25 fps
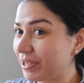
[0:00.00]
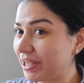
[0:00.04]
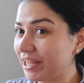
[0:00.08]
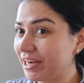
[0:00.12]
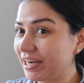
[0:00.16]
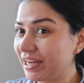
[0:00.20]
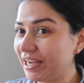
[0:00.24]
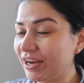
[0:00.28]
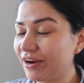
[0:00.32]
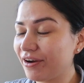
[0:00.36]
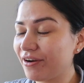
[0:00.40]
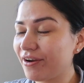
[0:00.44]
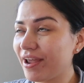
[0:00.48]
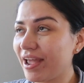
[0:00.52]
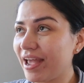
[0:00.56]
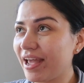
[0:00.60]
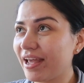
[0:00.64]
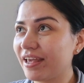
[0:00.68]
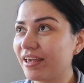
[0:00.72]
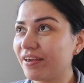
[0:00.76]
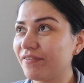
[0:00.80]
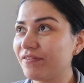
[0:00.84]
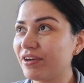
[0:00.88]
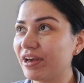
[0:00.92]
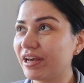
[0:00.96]
in here
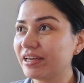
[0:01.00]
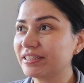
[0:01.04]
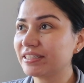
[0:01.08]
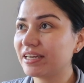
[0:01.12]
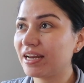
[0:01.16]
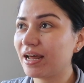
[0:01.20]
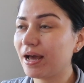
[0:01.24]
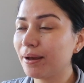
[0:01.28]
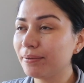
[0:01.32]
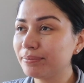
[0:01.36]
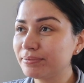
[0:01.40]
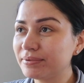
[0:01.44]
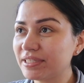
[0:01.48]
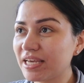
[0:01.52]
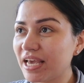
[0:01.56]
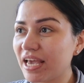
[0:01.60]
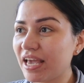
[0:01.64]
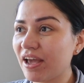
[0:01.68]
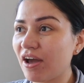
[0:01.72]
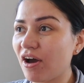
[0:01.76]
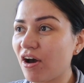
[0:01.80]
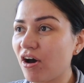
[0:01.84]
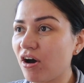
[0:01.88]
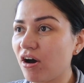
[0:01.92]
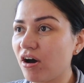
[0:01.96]
and give you guys an
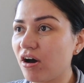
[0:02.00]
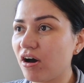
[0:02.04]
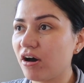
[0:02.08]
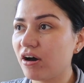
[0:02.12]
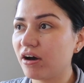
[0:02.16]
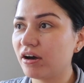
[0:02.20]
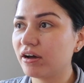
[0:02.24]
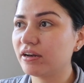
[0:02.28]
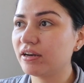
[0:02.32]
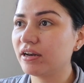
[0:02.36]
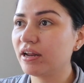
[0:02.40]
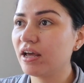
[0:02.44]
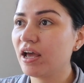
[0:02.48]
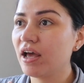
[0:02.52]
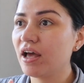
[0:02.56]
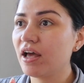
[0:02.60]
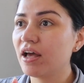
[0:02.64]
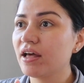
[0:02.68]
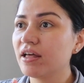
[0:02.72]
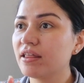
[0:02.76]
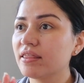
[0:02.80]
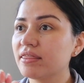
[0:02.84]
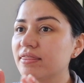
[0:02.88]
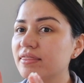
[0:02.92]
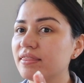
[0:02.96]
update on
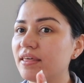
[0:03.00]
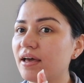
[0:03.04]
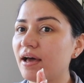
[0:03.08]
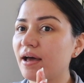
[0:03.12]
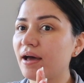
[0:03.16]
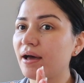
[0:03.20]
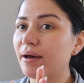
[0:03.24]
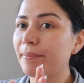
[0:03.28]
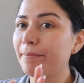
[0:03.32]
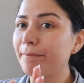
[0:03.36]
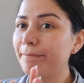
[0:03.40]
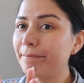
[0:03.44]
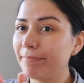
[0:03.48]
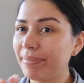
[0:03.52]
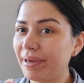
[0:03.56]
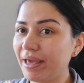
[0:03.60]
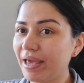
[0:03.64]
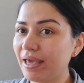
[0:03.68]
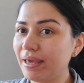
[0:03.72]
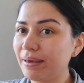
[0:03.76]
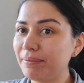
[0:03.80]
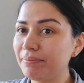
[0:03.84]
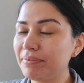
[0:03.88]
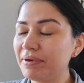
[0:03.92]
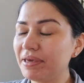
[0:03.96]
the
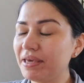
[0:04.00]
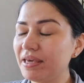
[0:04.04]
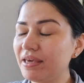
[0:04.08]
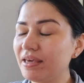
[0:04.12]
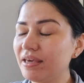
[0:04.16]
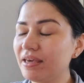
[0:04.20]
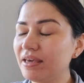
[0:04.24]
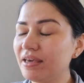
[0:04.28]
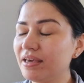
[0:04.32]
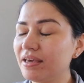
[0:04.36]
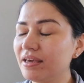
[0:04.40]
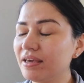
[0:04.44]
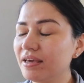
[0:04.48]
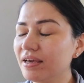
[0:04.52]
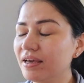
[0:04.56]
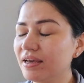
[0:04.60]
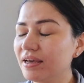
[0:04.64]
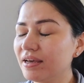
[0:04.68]
baby,